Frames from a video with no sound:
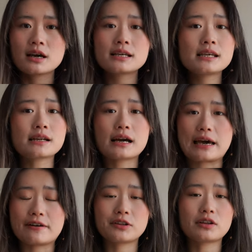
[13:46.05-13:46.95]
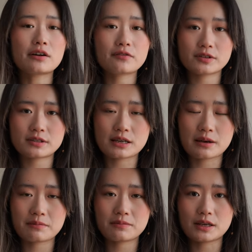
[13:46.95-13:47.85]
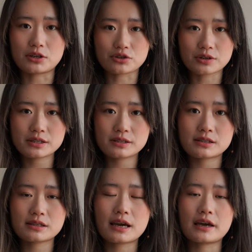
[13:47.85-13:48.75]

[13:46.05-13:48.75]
He and I have a lot of the same interests